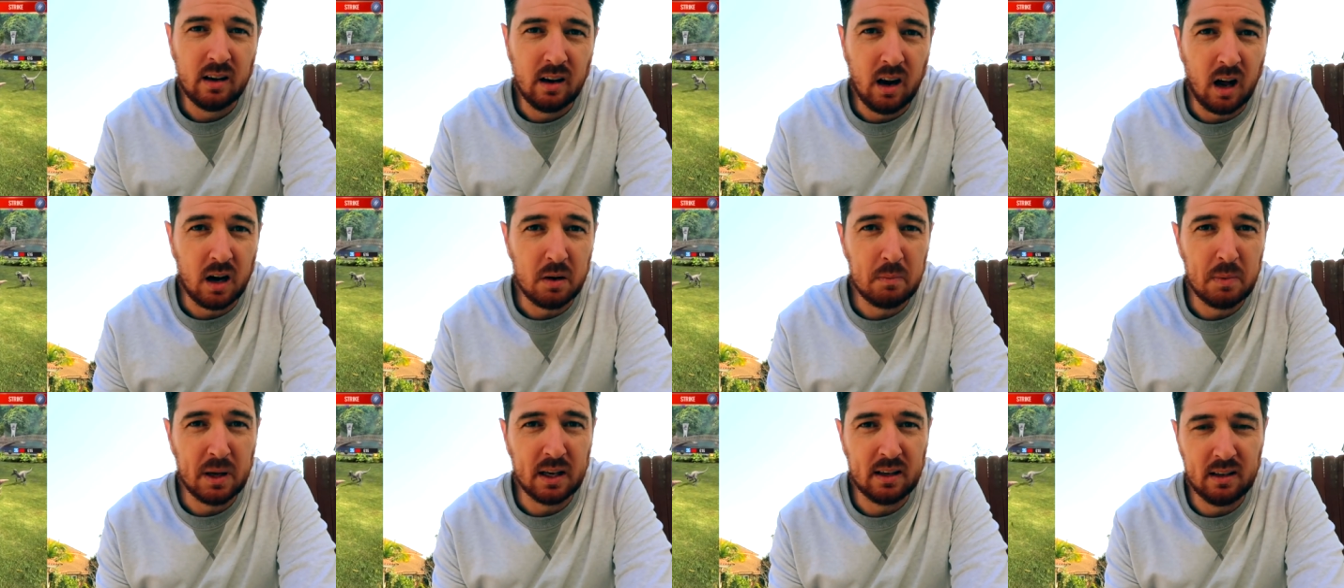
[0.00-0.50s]

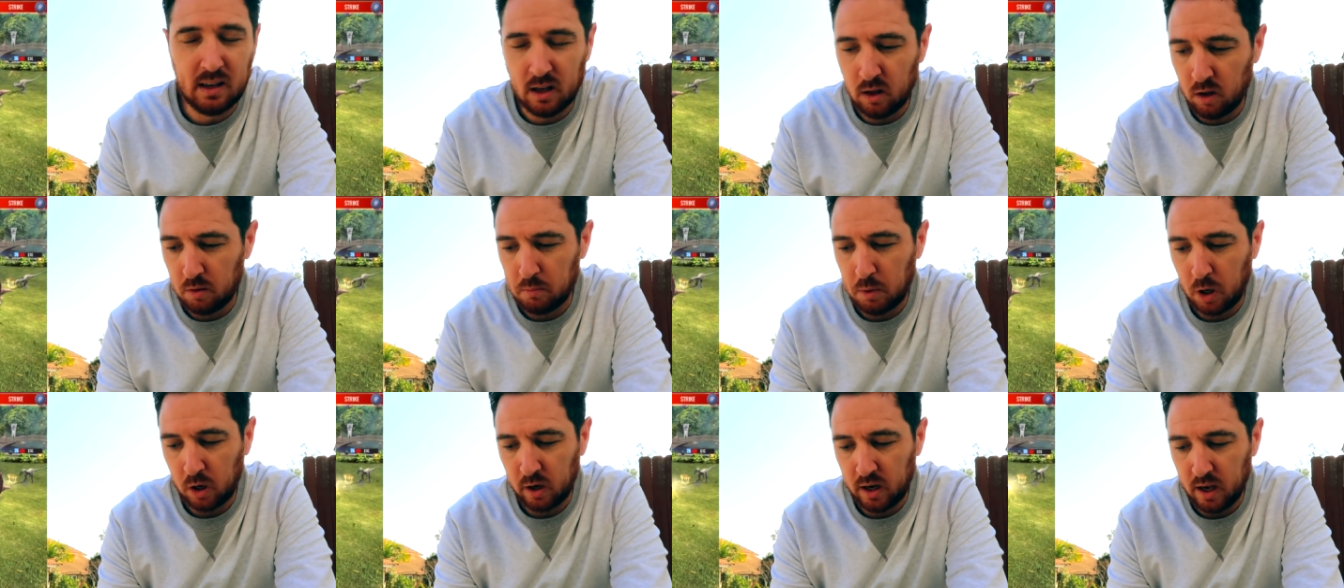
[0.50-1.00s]
Not a big
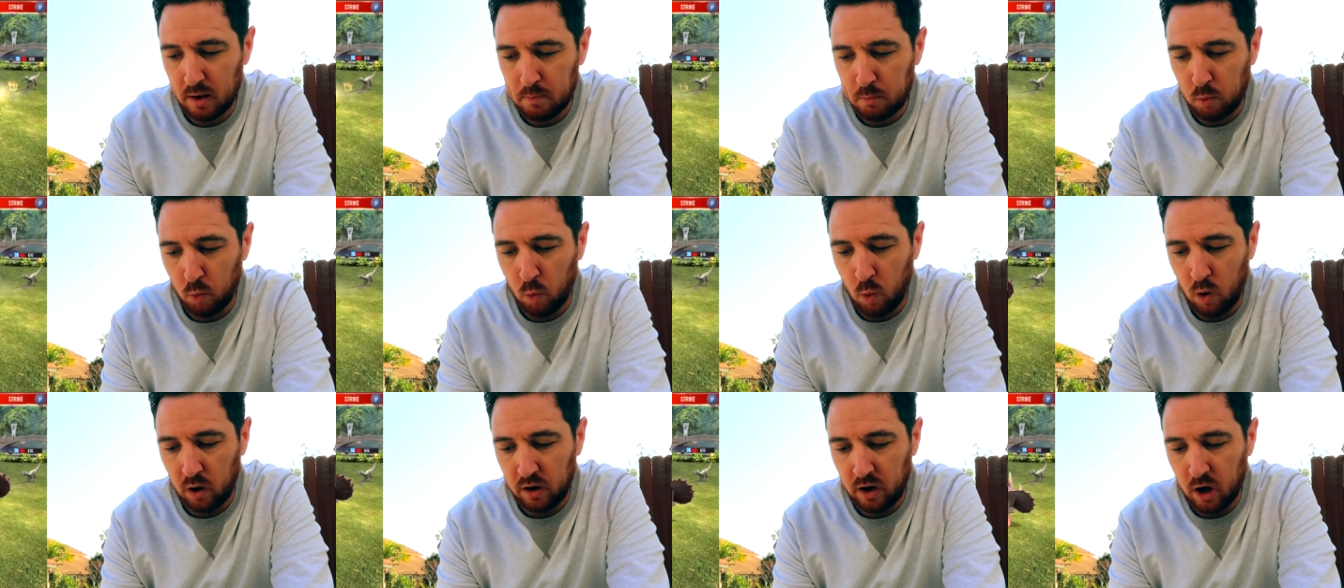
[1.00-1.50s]
deal. I'm already
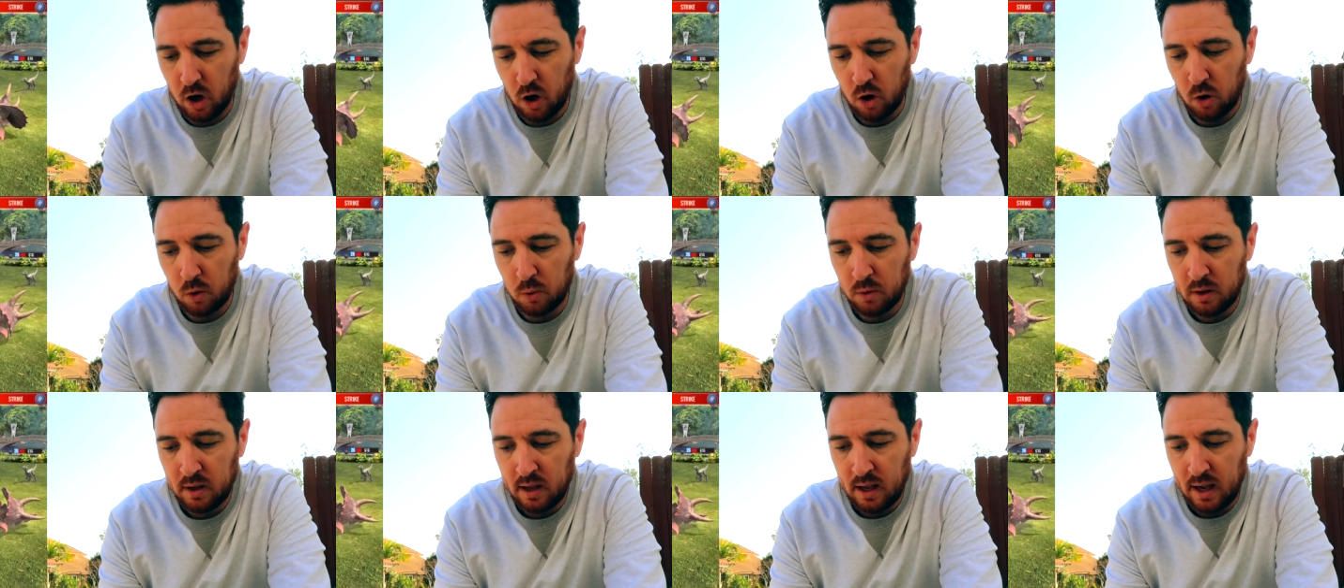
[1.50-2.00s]
up
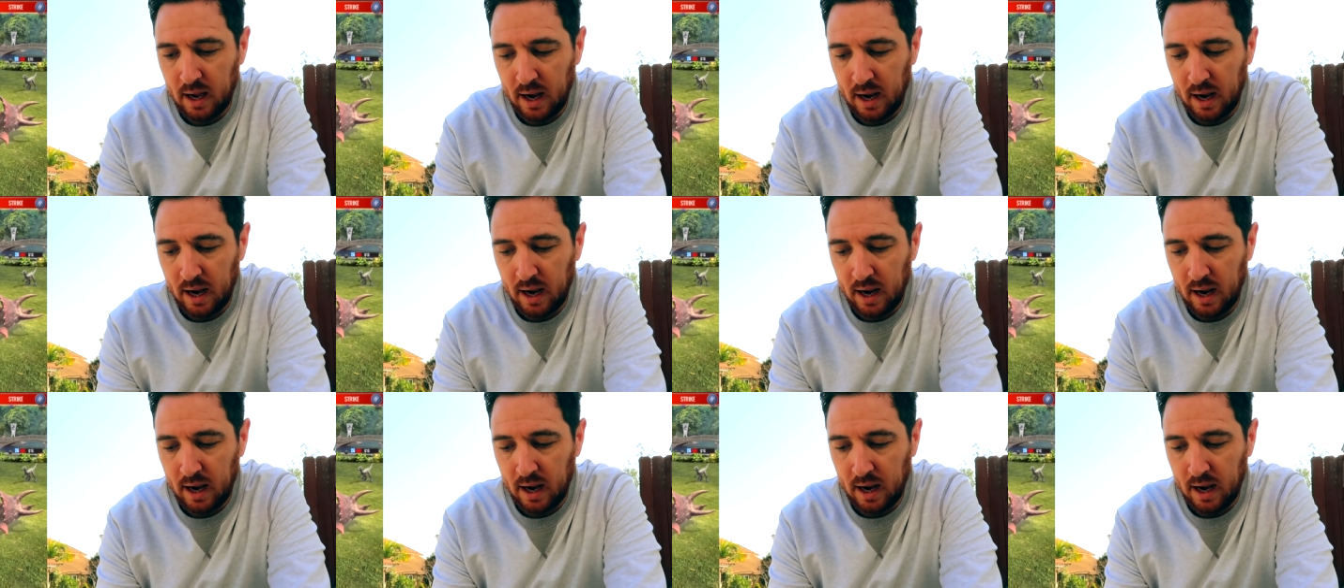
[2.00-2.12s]
1-0.